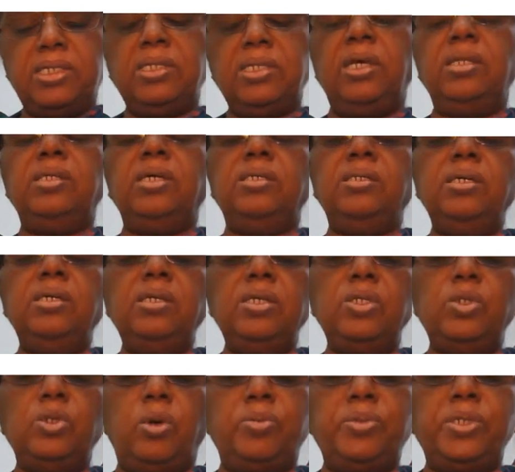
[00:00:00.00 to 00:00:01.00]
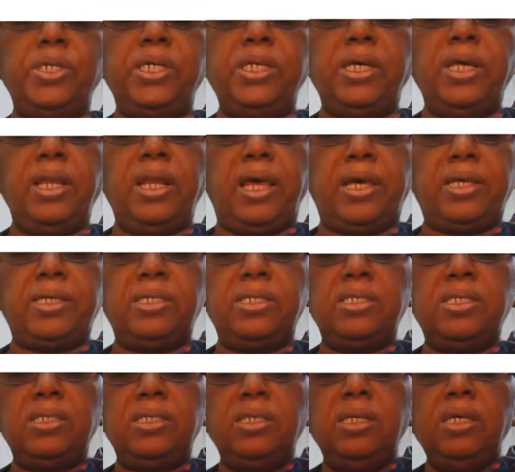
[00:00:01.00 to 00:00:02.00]
and the other is obstetrical
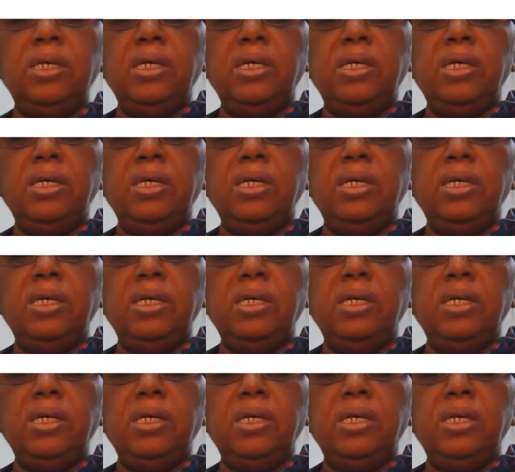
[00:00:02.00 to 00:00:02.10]
axis.